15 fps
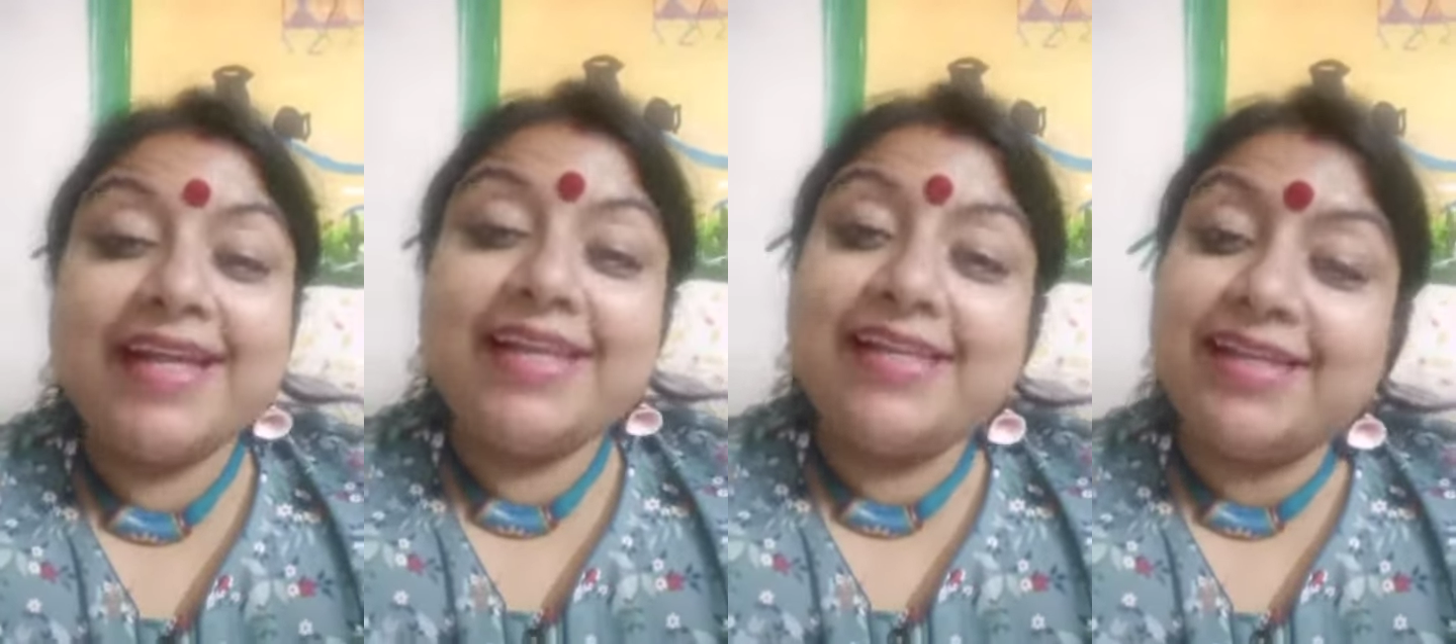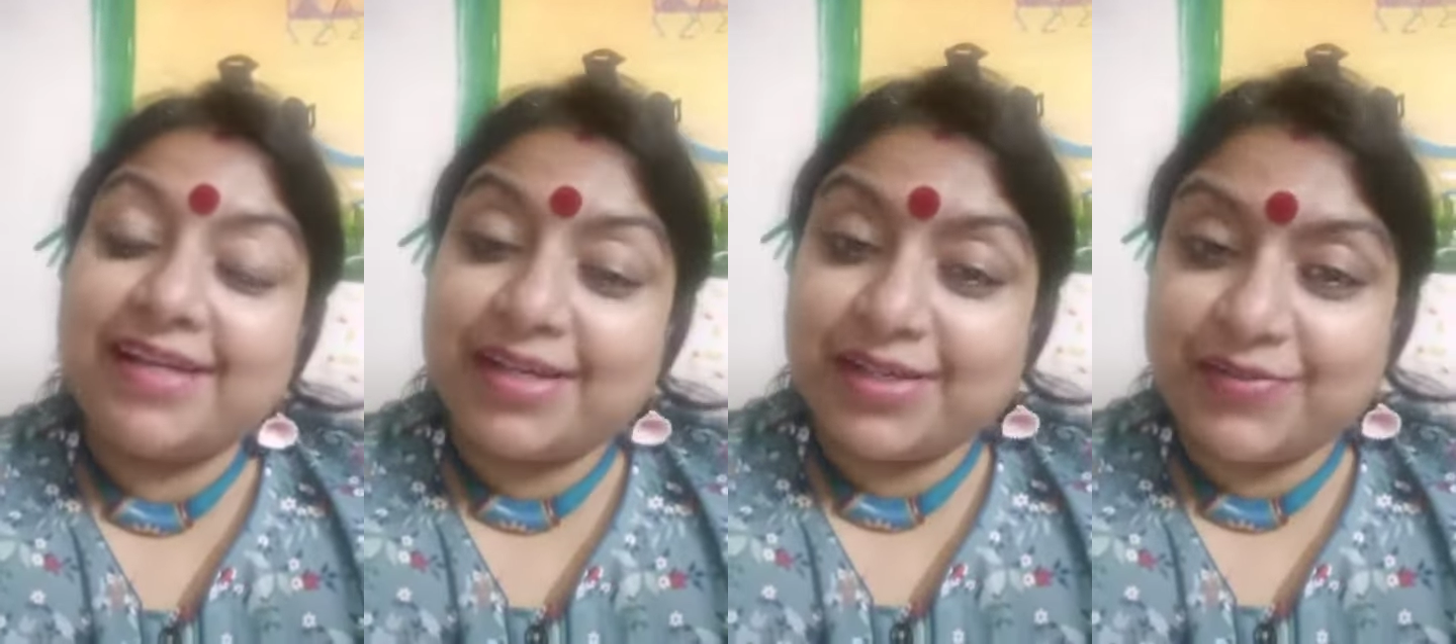
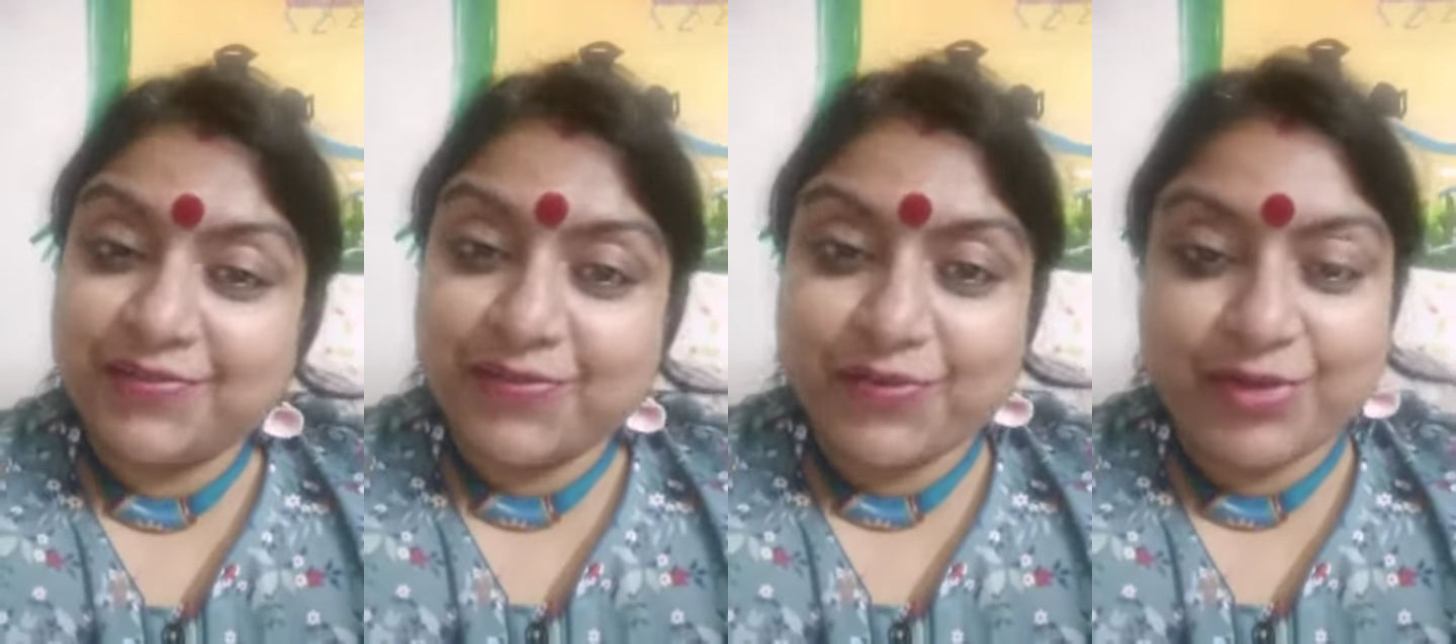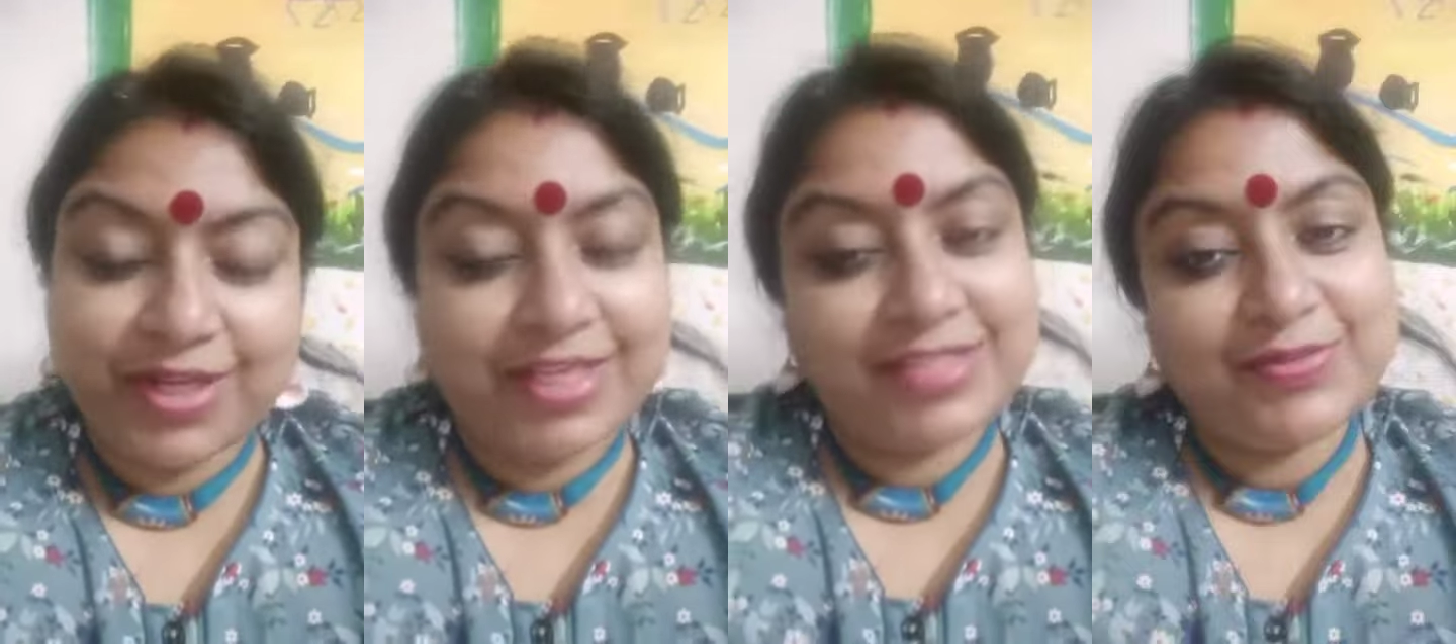Learn
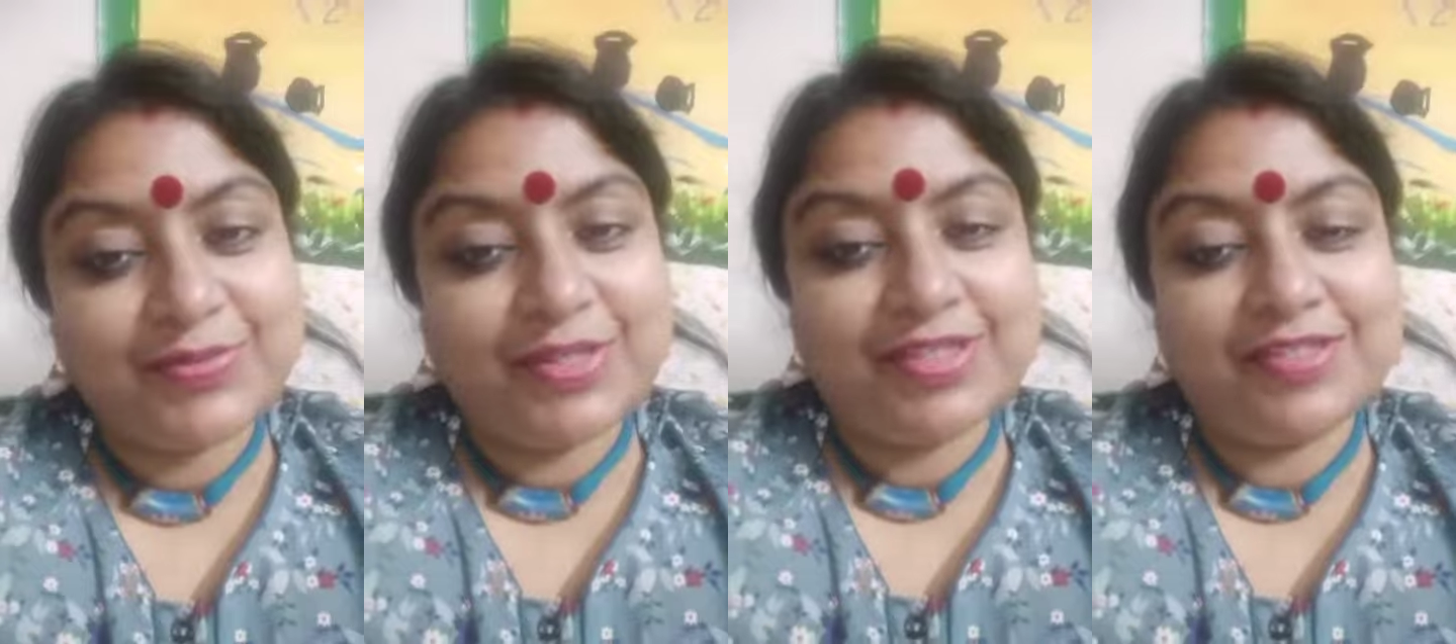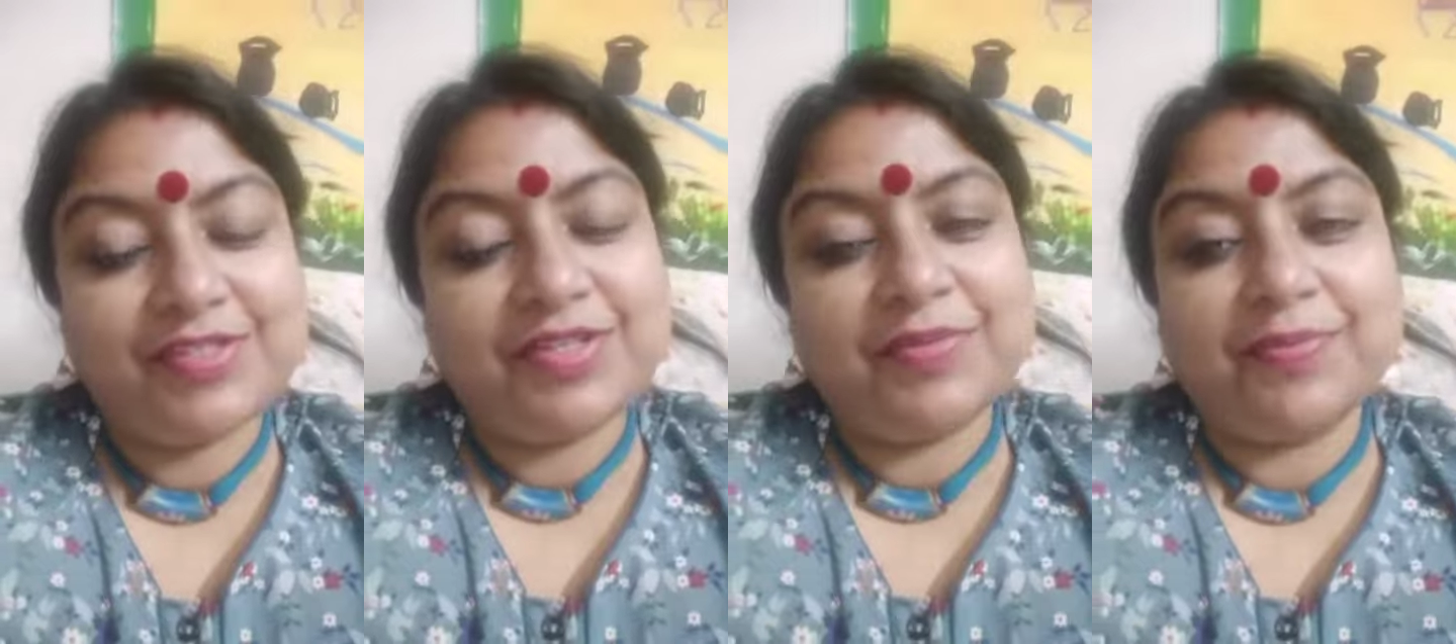phonics with
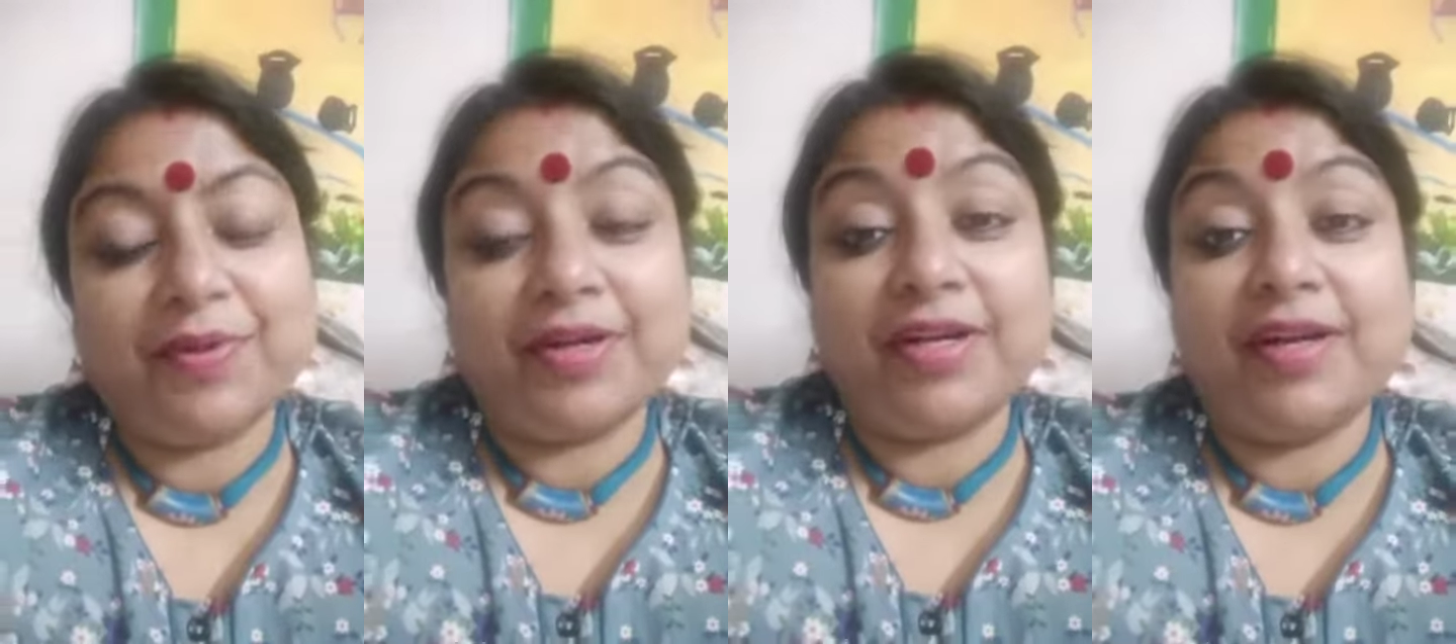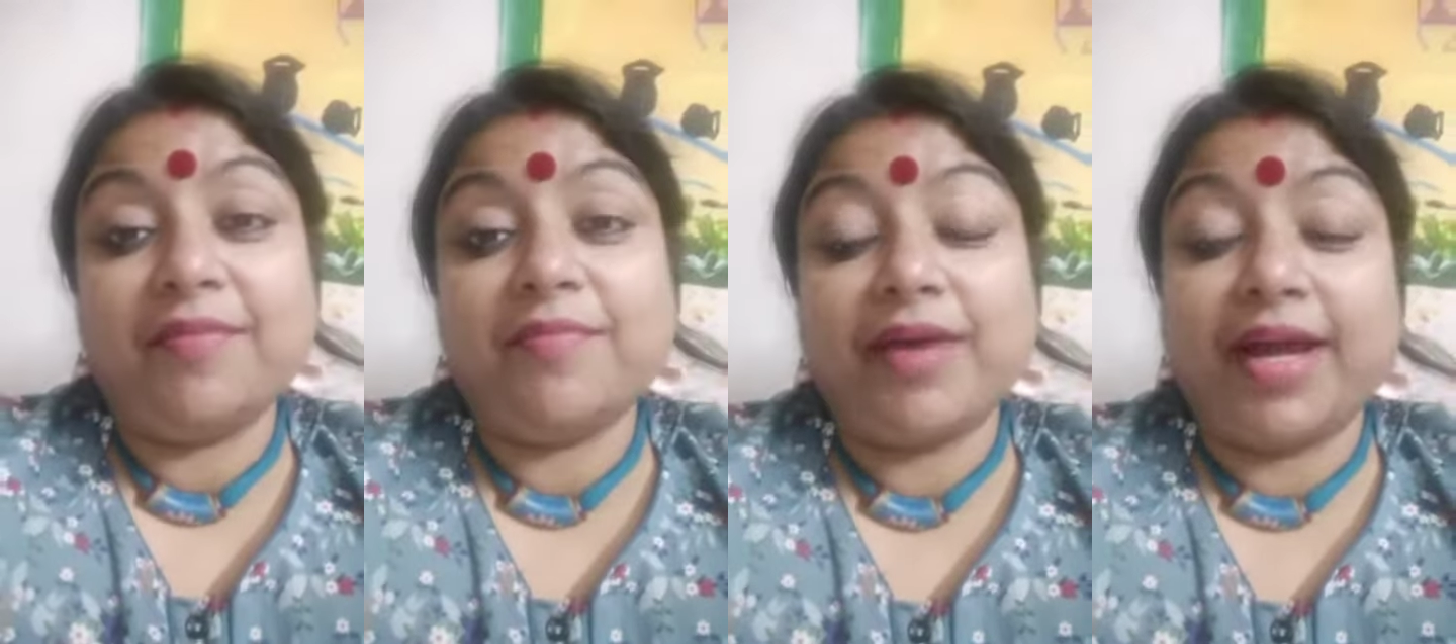
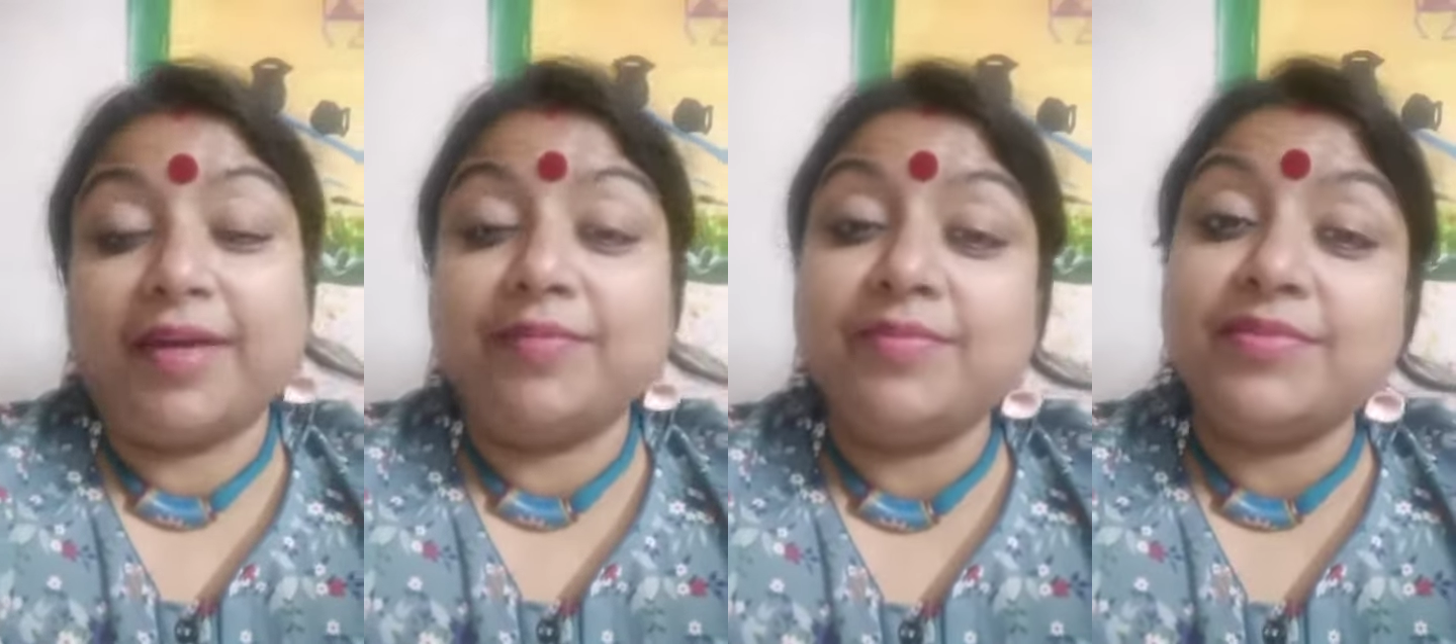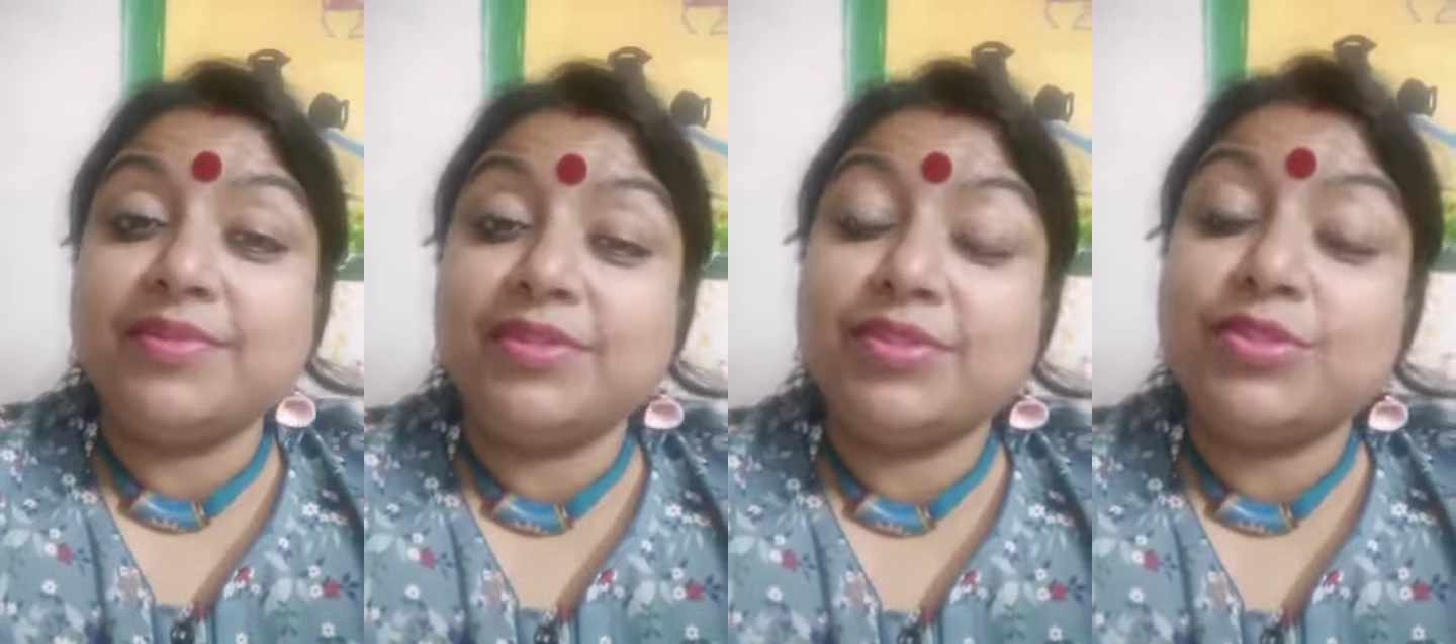Sriparna ma'am.